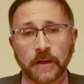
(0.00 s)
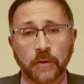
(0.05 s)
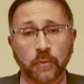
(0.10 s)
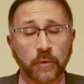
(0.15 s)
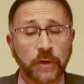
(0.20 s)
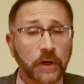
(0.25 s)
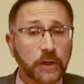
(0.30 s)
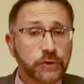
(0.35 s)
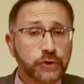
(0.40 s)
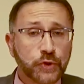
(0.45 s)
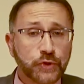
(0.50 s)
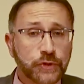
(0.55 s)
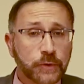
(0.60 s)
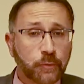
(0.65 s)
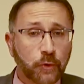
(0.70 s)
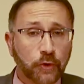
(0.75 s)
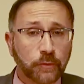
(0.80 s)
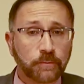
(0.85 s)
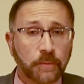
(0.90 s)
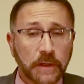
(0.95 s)
We also
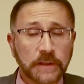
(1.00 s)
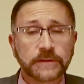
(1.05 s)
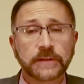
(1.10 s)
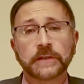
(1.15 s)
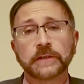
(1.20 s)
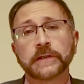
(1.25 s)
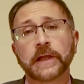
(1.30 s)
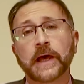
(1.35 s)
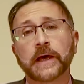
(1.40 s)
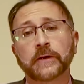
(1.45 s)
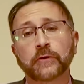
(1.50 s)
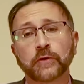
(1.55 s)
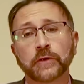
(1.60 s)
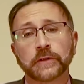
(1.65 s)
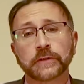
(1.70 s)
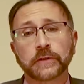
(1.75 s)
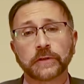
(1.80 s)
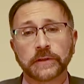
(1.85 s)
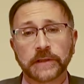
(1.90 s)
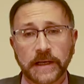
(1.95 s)
support multilateral
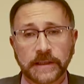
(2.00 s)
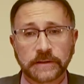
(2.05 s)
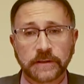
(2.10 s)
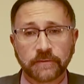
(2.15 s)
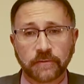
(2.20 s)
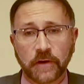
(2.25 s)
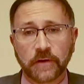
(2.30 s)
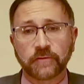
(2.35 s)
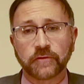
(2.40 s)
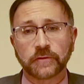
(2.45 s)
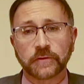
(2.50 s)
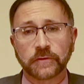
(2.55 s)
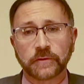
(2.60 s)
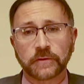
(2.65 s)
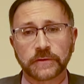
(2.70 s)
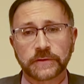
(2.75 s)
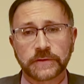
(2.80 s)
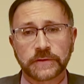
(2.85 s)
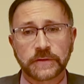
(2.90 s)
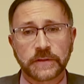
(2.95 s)
collective
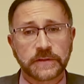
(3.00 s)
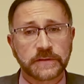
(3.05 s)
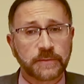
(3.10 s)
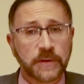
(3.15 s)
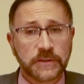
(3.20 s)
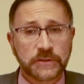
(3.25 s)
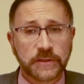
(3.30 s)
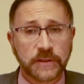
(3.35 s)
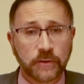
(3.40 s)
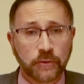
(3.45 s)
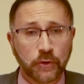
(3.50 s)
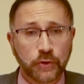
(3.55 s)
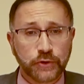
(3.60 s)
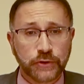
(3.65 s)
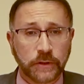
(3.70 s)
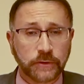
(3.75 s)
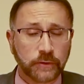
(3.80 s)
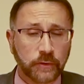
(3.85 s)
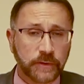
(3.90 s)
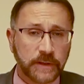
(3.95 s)
efforts, especially those
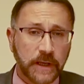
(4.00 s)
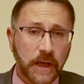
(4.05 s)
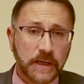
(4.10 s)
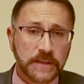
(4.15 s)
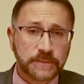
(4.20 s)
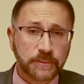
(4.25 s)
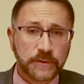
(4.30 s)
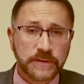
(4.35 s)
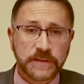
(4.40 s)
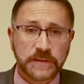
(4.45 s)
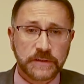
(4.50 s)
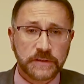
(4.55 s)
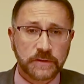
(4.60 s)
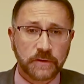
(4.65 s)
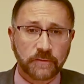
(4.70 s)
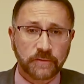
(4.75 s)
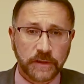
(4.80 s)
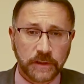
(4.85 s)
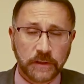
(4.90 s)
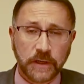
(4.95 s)
under the auspices
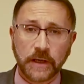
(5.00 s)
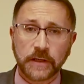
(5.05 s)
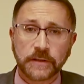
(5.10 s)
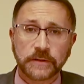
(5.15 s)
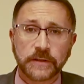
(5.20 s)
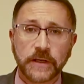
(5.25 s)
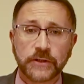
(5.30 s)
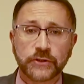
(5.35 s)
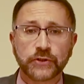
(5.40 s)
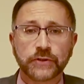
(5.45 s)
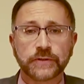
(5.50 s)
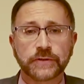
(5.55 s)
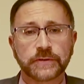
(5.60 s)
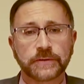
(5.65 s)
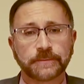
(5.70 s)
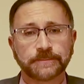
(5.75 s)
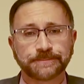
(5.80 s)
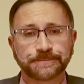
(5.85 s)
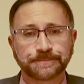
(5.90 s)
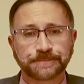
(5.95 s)
of the United Nations.
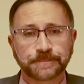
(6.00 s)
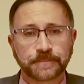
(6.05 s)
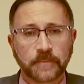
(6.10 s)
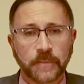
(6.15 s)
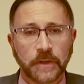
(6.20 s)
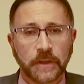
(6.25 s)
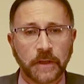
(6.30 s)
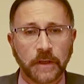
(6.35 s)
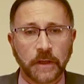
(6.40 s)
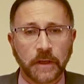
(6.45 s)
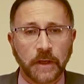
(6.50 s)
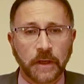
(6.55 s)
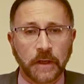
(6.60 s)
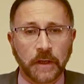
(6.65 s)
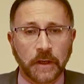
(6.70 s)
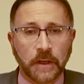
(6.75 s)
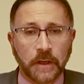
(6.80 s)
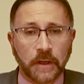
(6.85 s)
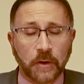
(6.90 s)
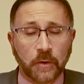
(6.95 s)

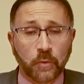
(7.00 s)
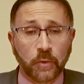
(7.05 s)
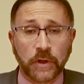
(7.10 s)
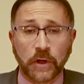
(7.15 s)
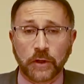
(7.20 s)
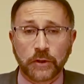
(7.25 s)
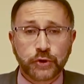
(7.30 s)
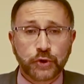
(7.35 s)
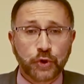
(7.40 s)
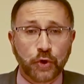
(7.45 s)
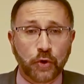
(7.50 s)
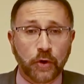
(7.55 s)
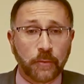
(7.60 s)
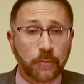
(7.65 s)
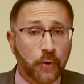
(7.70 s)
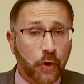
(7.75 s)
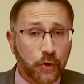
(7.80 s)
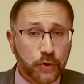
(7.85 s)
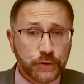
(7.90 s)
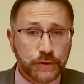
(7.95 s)
We also
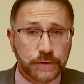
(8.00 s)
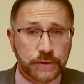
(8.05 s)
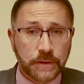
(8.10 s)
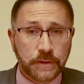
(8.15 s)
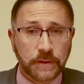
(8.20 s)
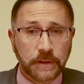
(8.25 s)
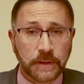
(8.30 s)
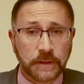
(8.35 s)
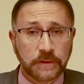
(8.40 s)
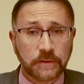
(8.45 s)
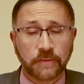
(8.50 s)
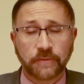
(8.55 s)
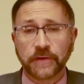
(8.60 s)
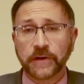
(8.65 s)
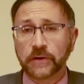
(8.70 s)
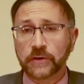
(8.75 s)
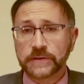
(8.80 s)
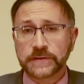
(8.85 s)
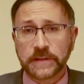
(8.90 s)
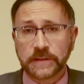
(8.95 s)
oppose
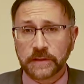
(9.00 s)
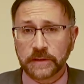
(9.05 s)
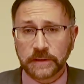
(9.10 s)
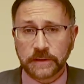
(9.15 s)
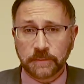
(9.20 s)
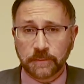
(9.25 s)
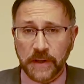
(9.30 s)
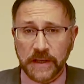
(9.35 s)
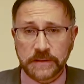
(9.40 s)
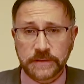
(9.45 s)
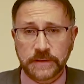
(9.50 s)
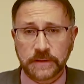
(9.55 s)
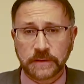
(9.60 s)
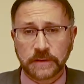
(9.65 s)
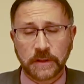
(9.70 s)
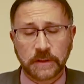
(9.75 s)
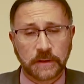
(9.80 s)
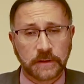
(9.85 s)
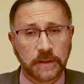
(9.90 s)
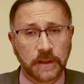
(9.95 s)
interference in
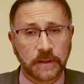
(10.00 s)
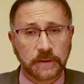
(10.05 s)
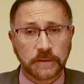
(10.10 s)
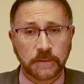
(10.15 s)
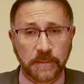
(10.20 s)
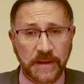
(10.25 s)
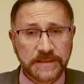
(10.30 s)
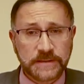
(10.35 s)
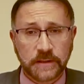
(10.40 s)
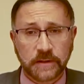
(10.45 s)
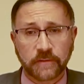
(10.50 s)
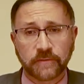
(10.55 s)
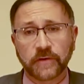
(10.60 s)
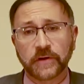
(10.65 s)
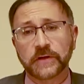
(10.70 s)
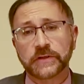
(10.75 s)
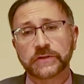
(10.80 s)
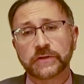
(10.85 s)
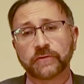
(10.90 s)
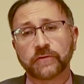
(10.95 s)
the domestic
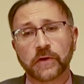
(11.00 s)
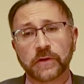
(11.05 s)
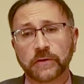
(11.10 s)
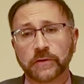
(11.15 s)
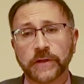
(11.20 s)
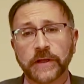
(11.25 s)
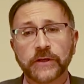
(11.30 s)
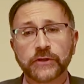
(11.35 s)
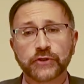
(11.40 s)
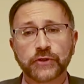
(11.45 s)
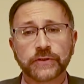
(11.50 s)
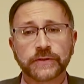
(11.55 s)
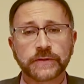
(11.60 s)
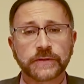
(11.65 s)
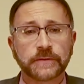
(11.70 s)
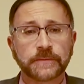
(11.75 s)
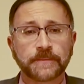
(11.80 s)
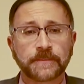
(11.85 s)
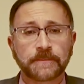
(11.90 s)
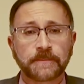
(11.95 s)
affairs of other nations